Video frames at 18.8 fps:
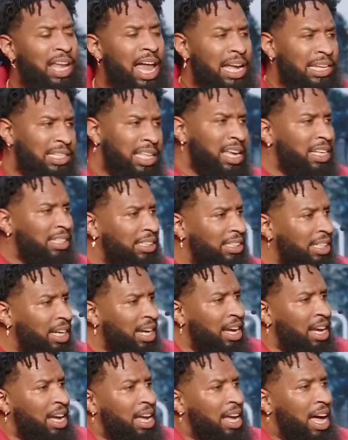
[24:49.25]
like this.
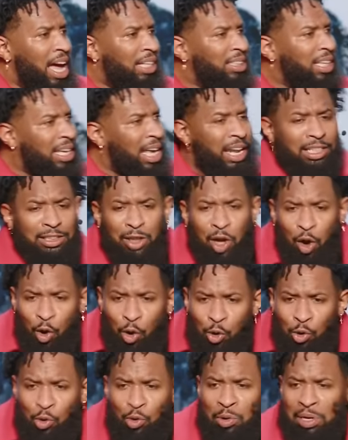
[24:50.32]
I said, yeah, that's
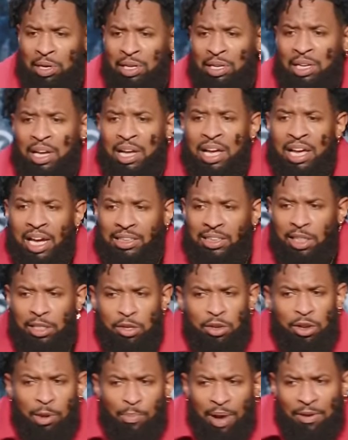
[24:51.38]
cool. I said, do you
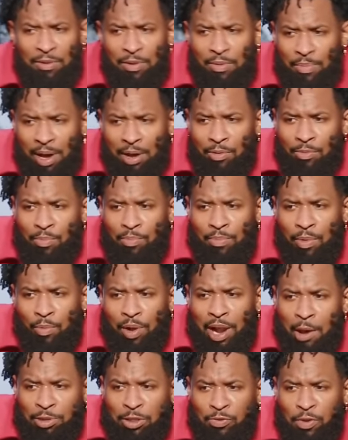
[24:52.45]
know my, my when
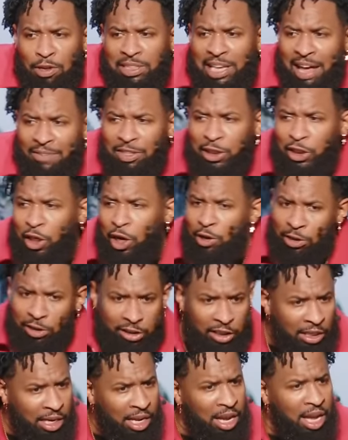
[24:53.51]
I was first having church,
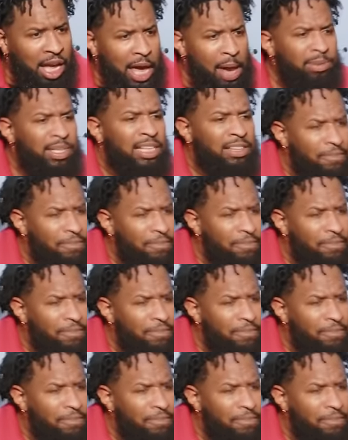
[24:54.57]
it was at